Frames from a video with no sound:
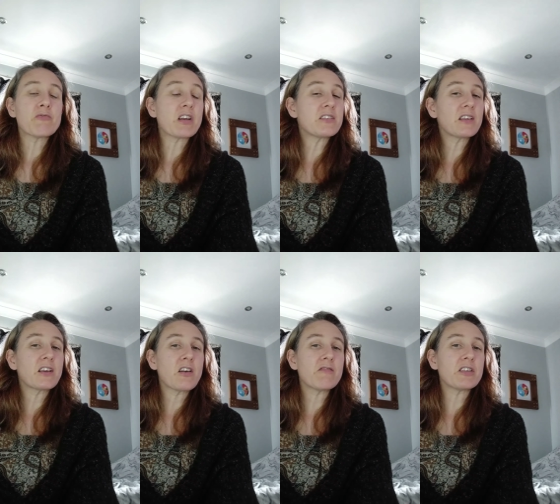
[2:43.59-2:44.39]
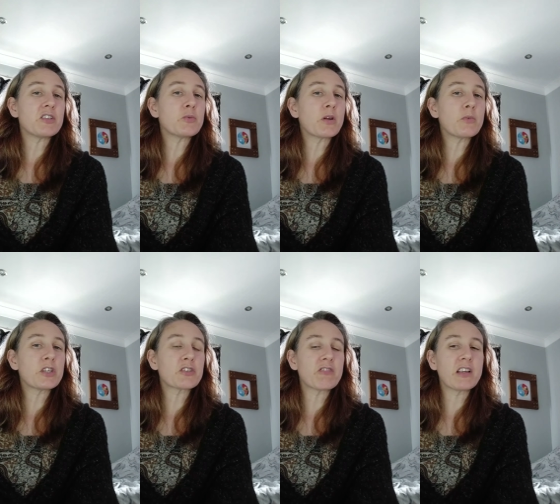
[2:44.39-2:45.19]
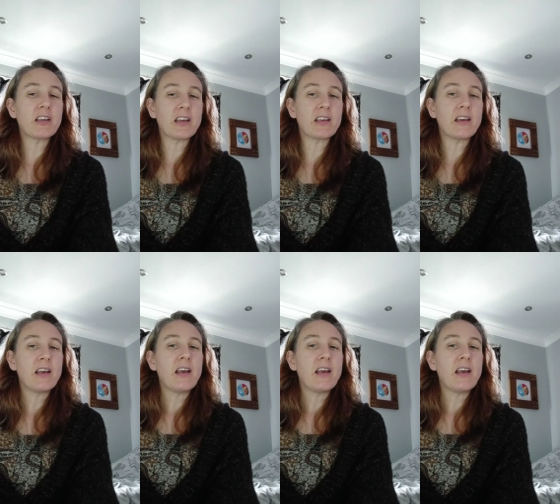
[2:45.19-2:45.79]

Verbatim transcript: raising courage when we're shrinking,